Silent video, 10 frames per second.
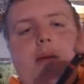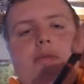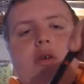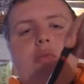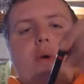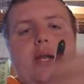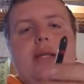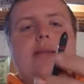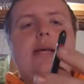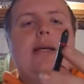field point
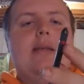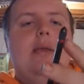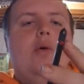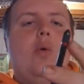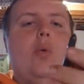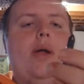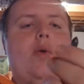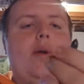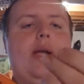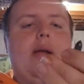is. It has a little red
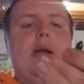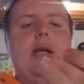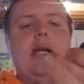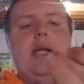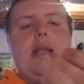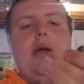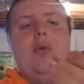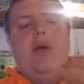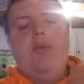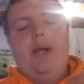ring. That
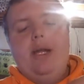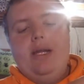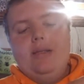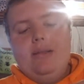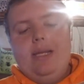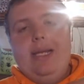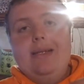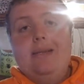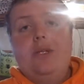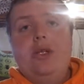red ring is the
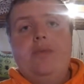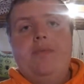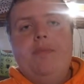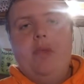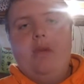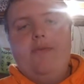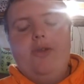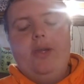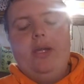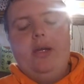insert
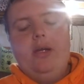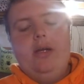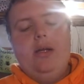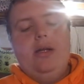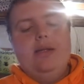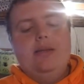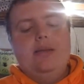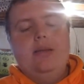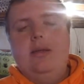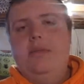for it's
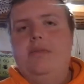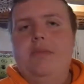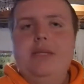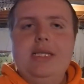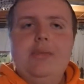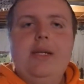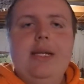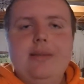the tip of the